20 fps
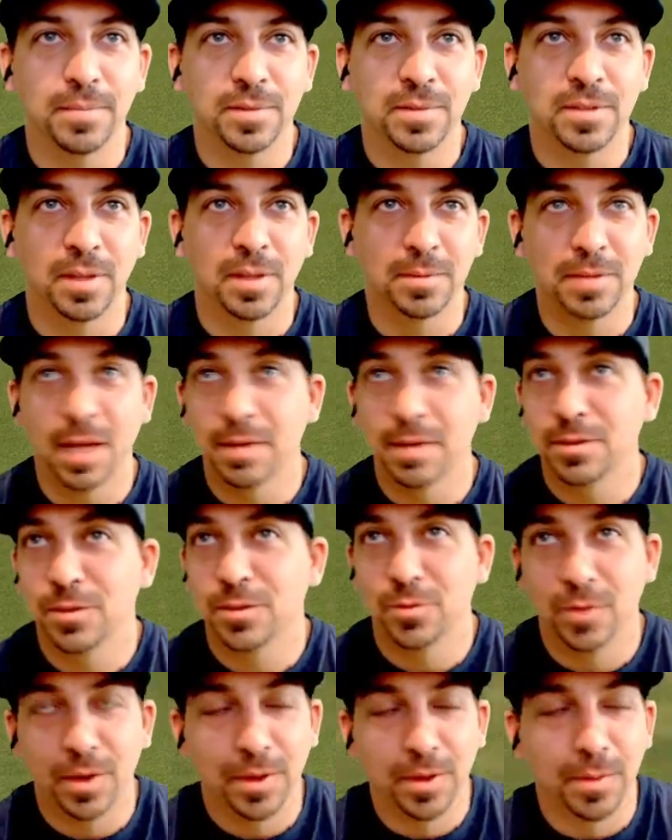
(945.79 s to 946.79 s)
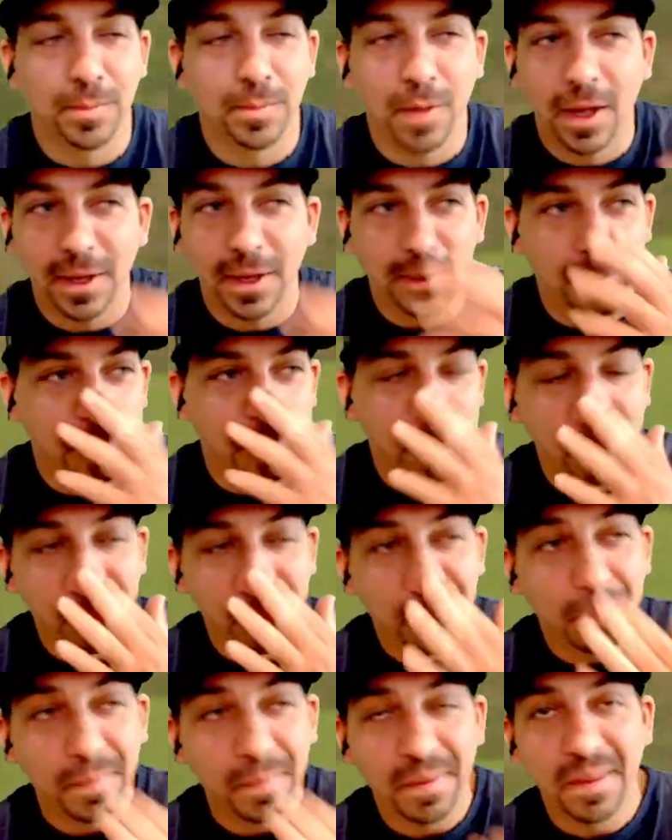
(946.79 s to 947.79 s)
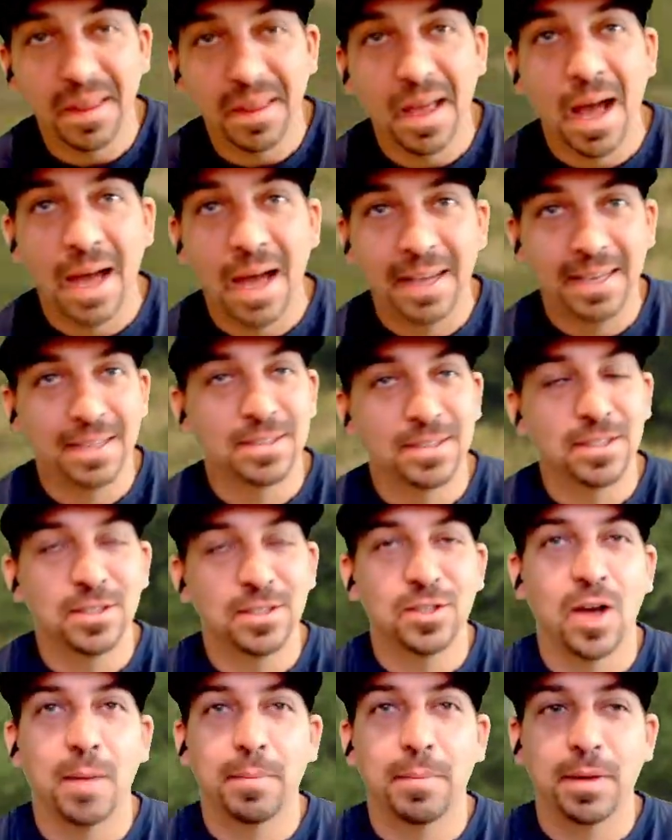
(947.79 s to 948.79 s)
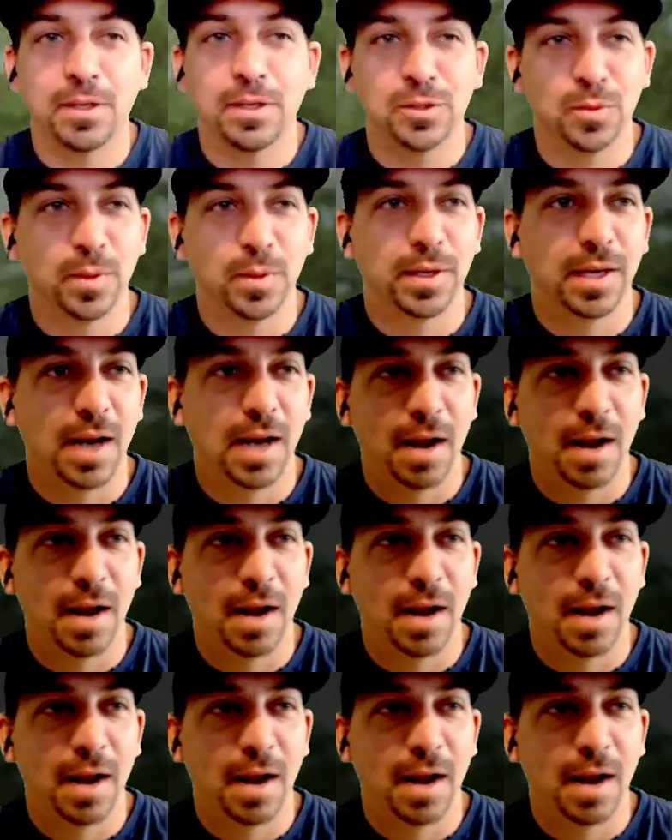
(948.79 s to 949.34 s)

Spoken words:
Sometimes the rhythm, like, I get to the top of my swing and I